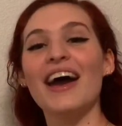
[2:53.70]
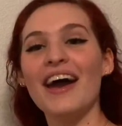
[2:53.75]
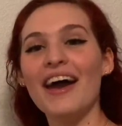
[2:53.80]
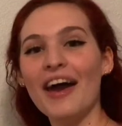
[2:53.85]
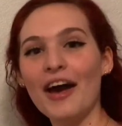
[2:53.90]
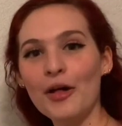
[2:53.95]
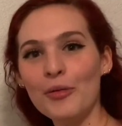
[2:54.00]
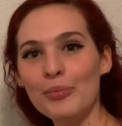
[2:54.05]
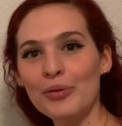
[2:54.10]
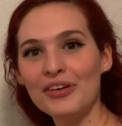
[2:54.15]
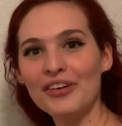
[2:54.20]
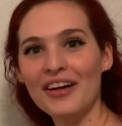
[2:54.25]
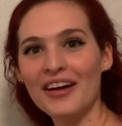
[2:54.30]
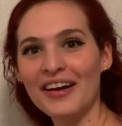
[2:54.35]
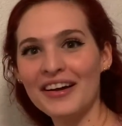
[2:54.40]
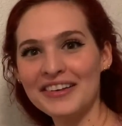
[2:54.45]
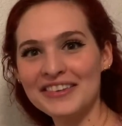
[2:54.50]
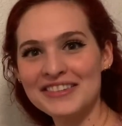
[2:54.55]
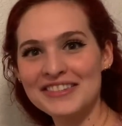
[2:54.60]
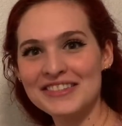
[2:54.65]
Albert
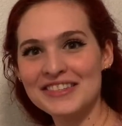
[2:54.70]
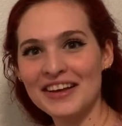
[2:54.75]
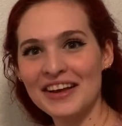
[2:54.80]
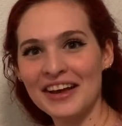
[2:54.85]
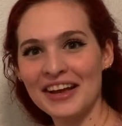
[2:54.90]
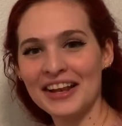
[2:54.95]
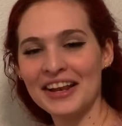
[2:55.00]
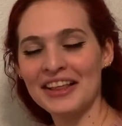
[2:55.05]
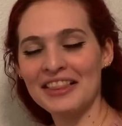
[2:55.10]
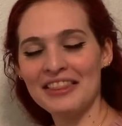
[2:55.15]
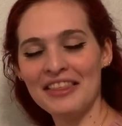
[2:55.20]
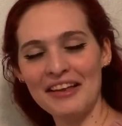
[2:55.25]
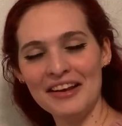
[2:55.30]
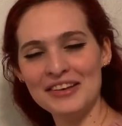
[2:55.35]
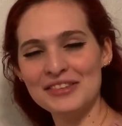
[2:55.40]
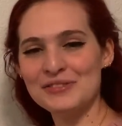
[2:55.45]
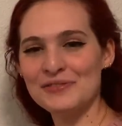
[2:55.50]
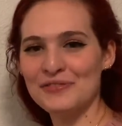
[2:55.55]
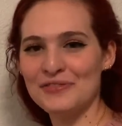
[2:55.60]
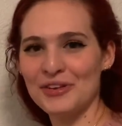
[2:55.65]
Einstein. That
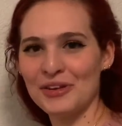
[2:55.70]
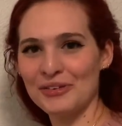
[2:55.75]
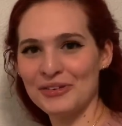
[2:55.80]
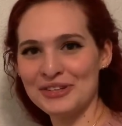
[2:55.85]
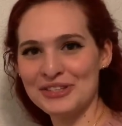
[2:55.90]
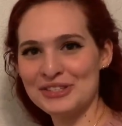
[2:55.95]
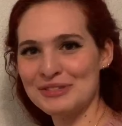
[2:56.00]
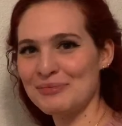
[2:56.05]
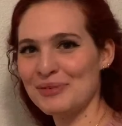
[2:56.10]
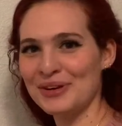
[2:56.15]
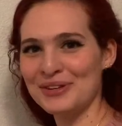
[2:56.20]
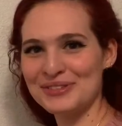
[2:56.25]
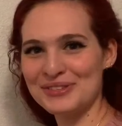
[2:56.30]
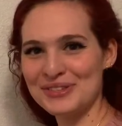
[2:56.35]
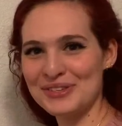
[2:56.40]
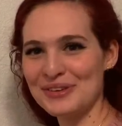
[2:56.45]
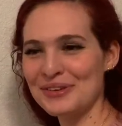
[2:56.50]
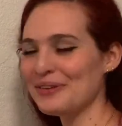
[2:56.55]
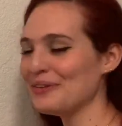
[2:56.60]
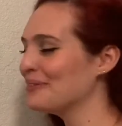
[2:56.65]
is very smart
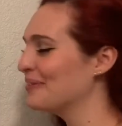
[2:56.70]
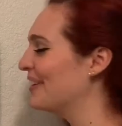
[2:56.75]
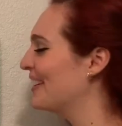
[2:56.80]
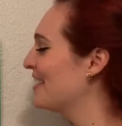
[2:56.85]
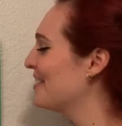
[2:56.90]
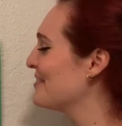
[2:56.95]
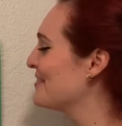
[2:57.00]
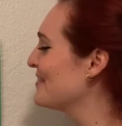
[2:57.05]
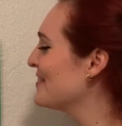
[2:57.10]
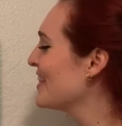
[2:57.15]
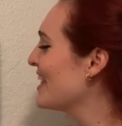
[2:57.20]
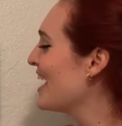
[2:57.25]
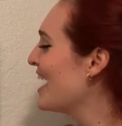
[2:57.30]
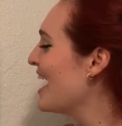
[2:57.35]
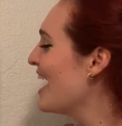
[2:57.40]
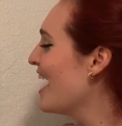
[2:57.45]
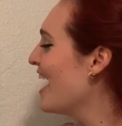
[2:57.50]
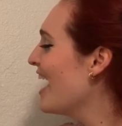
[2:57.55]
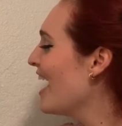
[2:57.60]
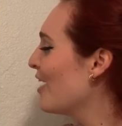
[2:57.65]
too.
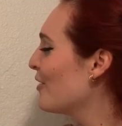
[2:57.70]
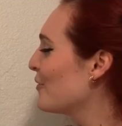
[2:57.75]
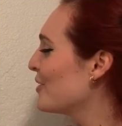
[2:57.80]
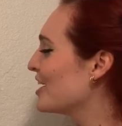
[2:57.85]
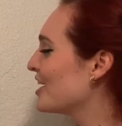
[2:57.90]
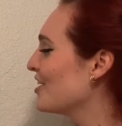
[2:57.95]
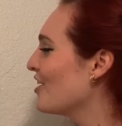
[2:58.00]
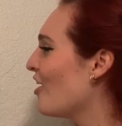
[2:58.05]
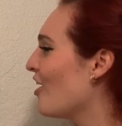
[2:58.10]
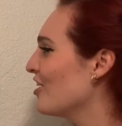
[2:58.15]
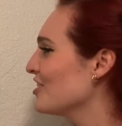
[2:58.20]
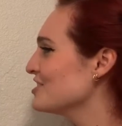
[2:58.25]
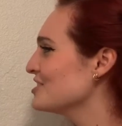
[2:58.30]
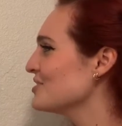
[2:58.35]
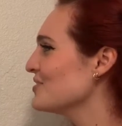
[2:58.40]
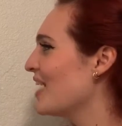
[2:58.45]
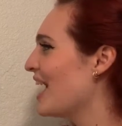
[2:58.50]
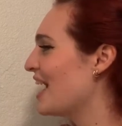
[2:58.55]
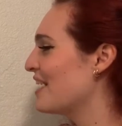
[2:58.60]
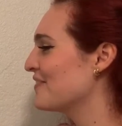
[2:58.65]
We can
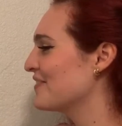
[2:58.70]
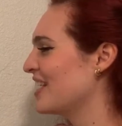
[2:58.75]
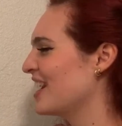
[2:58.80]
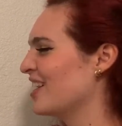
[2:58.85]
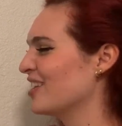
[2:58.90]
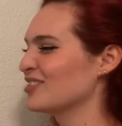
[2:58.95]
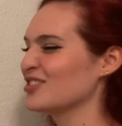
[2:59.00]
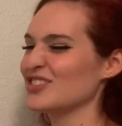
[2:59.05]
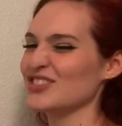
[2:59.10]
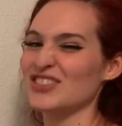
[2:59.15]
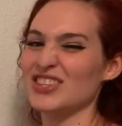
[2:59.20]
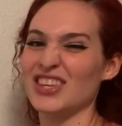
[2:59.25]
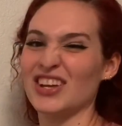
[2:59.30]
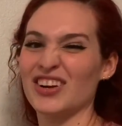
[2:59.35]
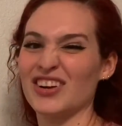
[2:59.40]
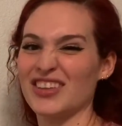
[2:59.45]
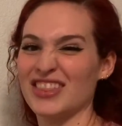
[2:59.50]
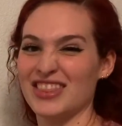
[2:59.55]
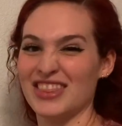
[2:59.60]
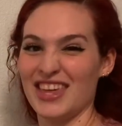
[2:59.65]
also have characters that
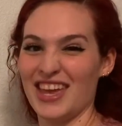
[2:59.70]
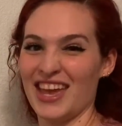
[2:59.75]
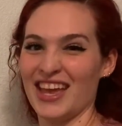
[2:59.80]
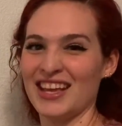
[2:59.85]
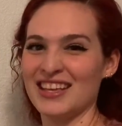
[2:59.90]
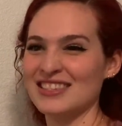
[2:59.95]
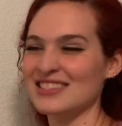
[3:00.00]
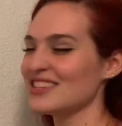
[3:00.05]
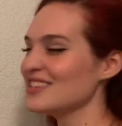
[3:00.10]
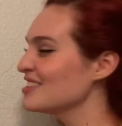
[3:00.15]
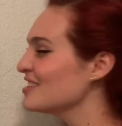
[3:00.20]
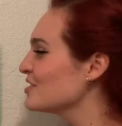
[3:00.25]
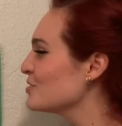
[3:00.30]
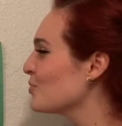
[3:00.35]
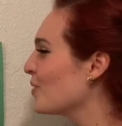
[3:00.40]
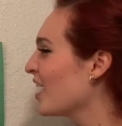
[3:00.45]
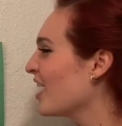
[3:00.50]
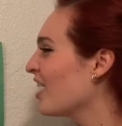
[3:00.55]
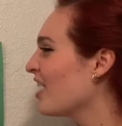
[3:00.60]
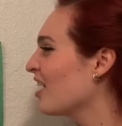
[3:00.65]
are things. This is
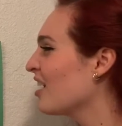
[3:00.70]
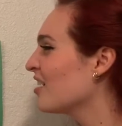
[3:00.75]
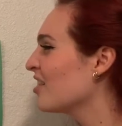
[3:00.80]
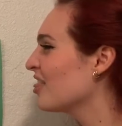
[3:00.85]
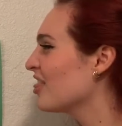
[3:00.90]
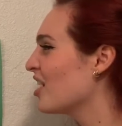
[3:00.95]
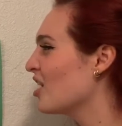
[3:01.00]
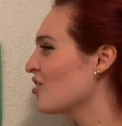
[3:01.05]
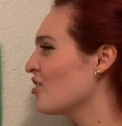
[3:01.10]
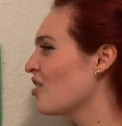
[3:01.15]
where they're